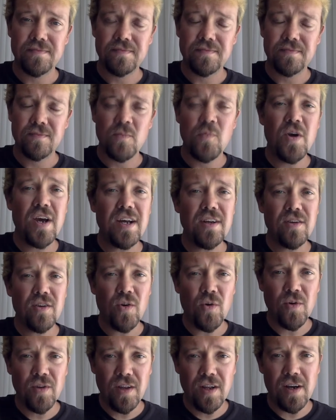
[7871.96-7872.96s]
We had to
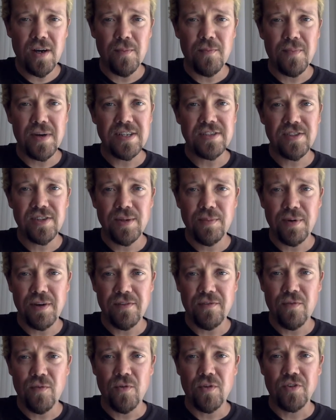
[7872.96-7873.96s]
go along, basically by
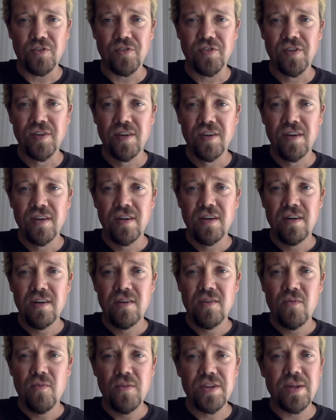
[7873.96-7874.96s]
force,
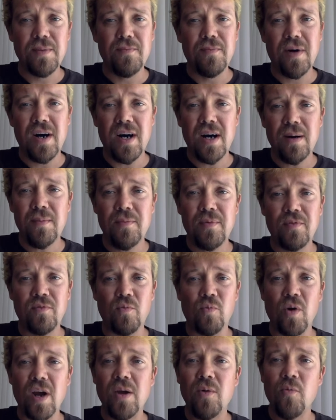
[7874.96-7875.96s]
with a mob
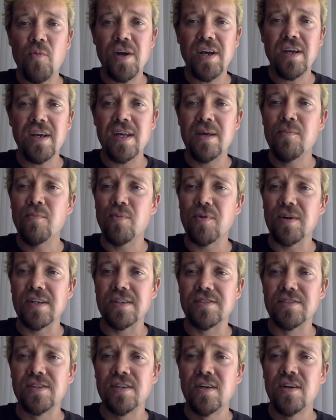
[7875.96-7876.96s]
of right-wing
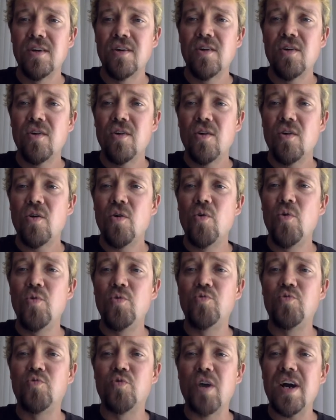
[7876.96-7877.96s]
inbreds
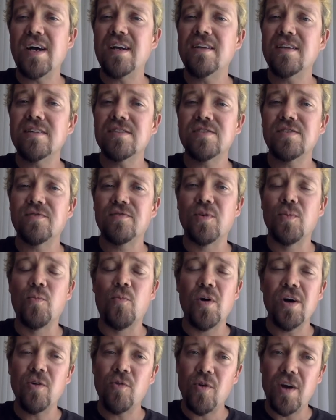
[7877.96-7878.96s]
who dragged us from
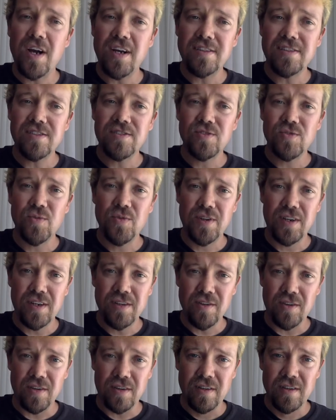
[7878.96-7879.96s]
one crisis to
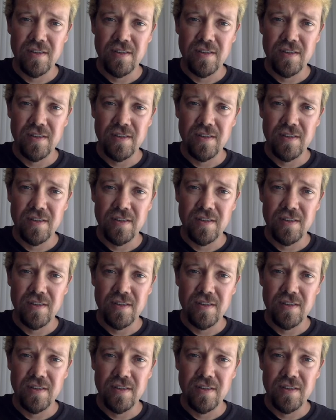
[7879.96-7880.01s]
another.